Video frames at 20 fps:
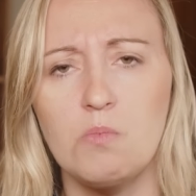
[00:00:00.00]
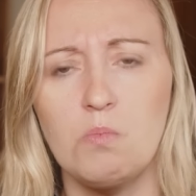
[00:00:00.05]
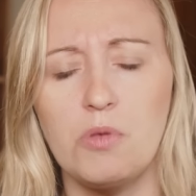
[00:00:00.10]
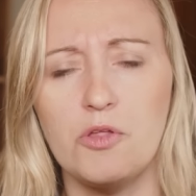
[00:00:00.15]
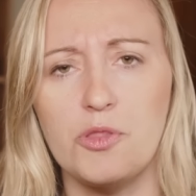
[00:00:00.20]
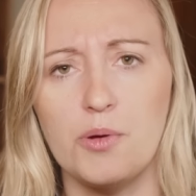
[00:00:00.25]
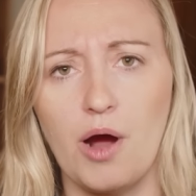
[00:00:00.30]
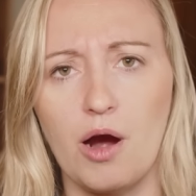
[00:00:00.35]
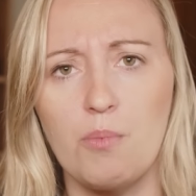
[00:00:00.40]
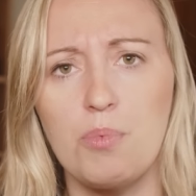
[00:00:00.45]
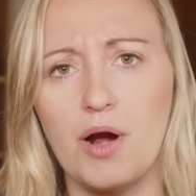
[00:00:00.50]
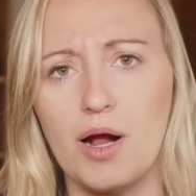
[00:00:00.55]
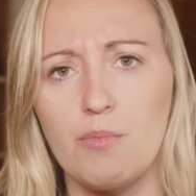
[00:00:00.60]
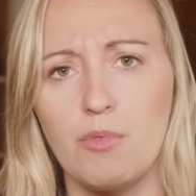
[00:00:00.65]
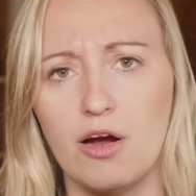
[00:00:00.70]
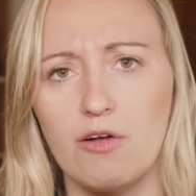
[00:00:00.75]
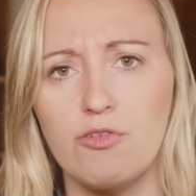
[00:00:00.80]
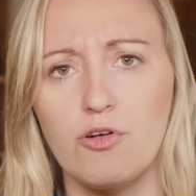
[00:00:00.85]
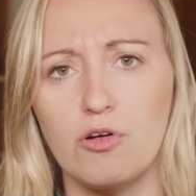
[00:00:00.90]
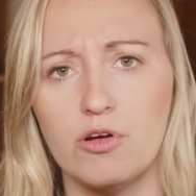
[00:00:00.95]
But our
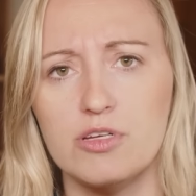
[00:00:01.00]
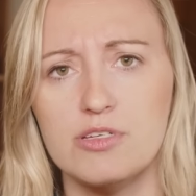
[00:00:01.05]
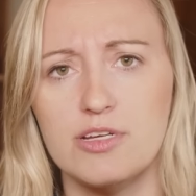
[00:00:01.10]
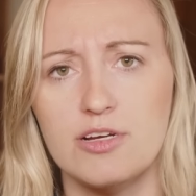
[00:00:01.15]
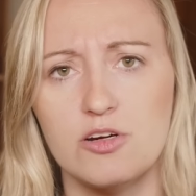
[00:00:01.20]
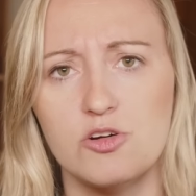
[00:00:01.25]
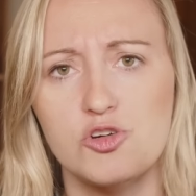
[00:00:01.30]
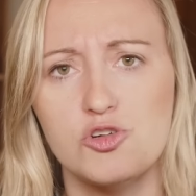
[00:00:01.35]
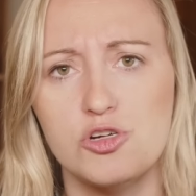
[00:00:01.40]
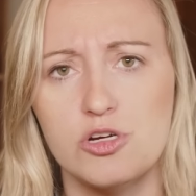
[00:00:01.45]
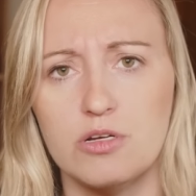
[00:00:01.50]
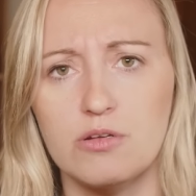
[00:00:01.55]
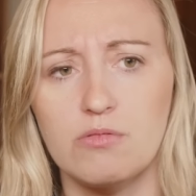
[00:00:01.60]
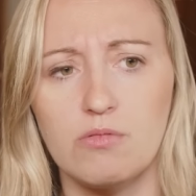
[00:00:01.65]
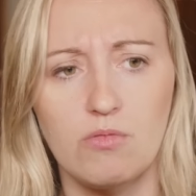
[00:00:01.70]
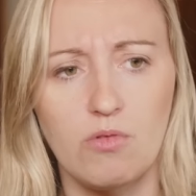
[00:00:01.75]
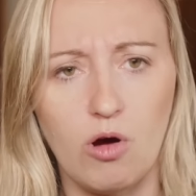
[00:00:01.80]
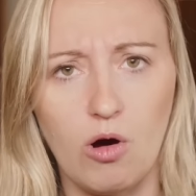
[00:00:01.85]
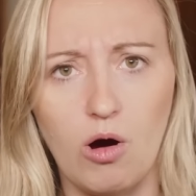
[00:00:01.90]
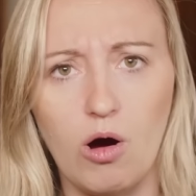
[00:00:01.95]
primary focus here should
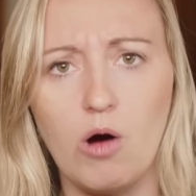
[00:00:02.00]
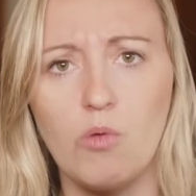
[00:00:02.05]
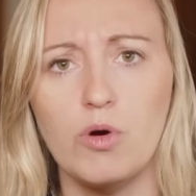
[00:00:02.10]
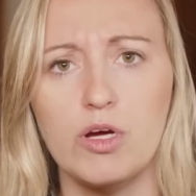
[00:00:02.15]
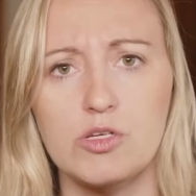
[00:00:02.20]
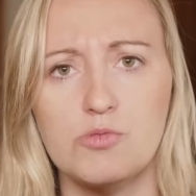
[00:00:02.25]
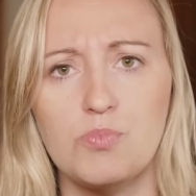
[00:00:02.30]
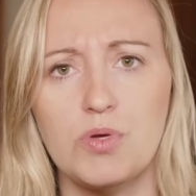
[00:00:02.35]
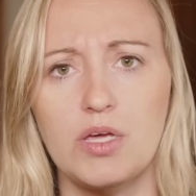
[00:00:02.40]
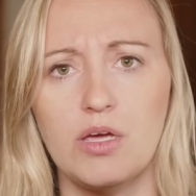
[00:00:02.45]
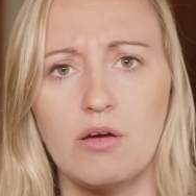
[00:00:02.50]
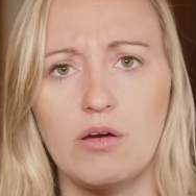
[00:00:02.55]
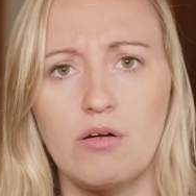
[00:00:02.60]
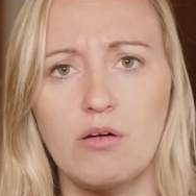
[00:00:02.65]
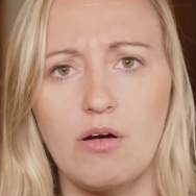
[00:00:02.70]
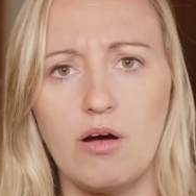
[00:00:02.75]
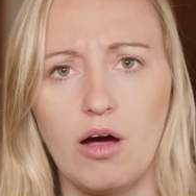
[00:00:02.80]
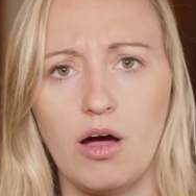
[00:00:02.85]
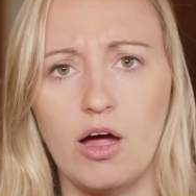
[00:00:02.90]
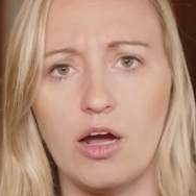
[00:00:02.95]
always be
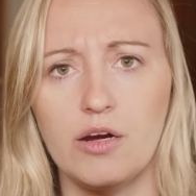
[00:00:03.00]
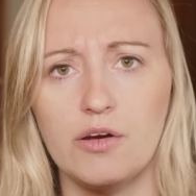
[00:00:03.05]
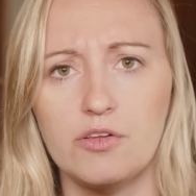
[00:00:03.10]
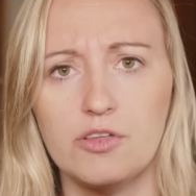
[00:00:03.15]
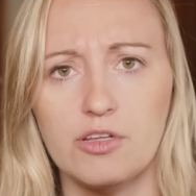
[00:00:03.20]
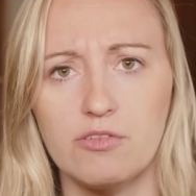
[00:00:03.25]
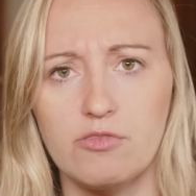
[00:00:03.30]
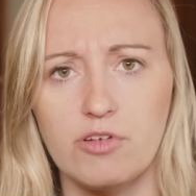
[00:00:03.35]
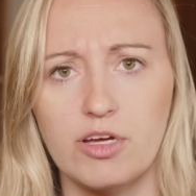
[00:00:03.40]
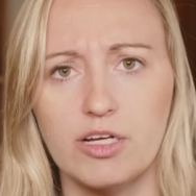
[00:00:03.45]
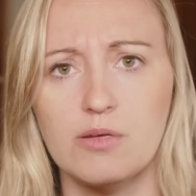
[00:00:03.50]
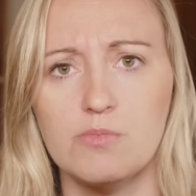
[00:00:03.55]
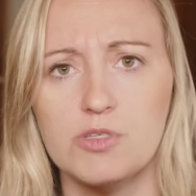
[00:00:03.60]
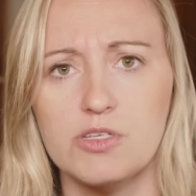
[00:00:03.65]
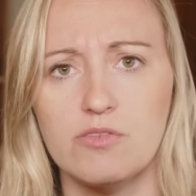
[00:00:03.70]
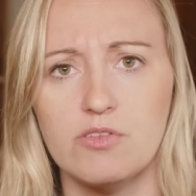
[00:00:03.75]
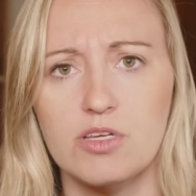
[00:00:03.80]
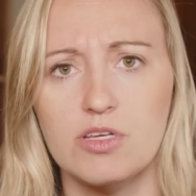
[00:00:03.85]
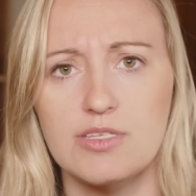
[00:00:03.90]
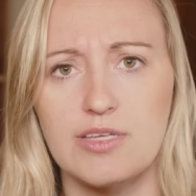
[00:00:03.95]
on the victims
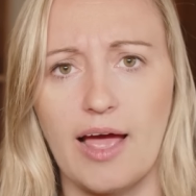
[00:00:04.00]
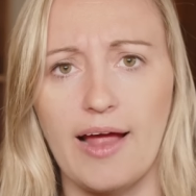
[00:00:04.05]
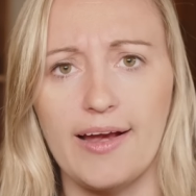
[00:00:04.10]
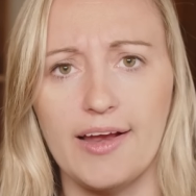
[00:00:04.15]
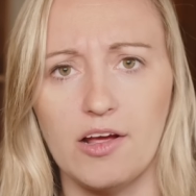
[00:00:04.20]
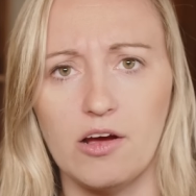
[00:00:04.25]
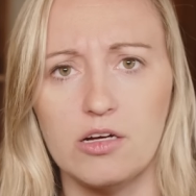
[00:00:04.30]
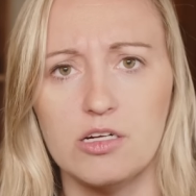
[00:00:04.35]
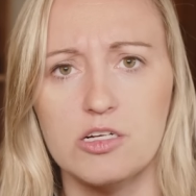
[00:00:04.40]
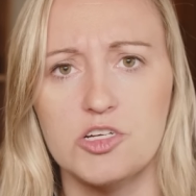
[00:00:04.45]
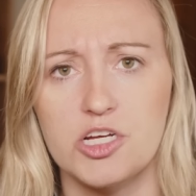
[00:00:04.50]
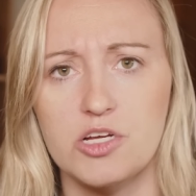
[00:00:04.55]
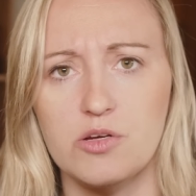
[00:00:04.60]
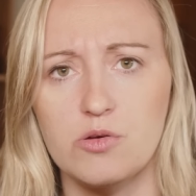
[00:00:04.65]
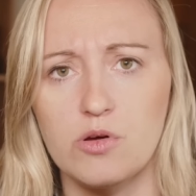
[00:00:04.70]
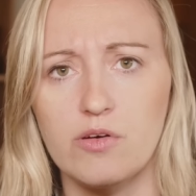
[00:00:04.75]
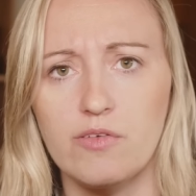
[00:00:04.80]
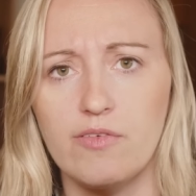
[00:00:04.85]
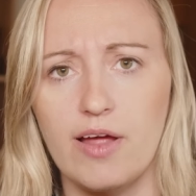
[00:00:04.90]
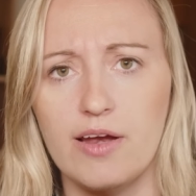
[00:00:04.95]
of this ideology who
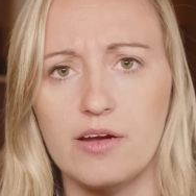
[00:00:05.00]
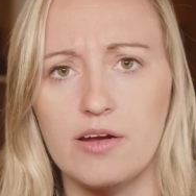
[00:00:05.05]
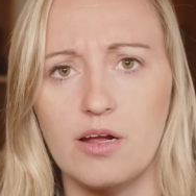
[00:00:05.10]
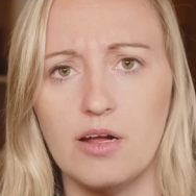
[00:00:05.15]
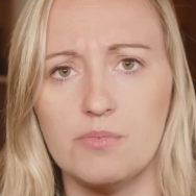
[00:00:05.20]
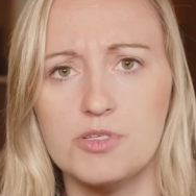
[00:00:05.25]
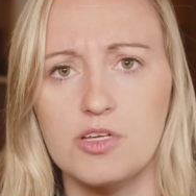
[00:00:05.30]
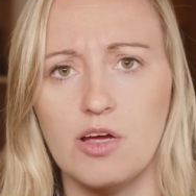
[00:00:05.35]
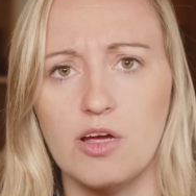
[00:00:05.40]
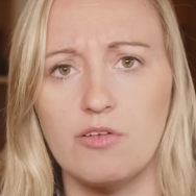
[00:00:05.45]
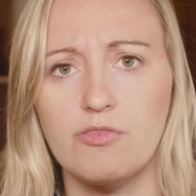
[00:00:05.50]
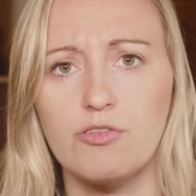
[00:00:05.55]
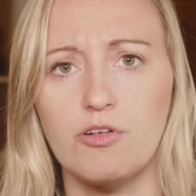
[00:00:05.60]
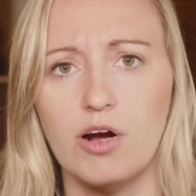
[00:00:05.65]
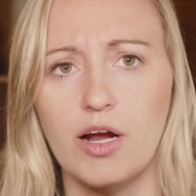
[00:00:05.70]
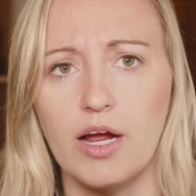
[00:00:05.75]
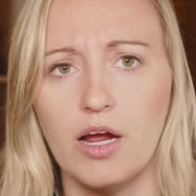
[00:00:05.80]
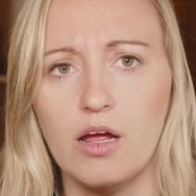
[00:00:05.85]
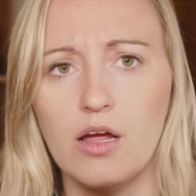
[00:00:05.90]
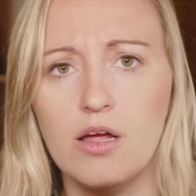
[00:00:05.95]
have ended up
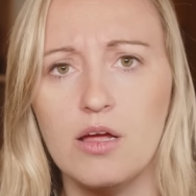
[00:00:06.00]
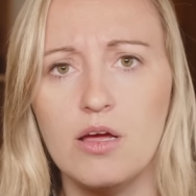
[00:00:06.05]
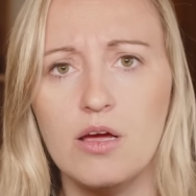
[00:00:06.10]
suffering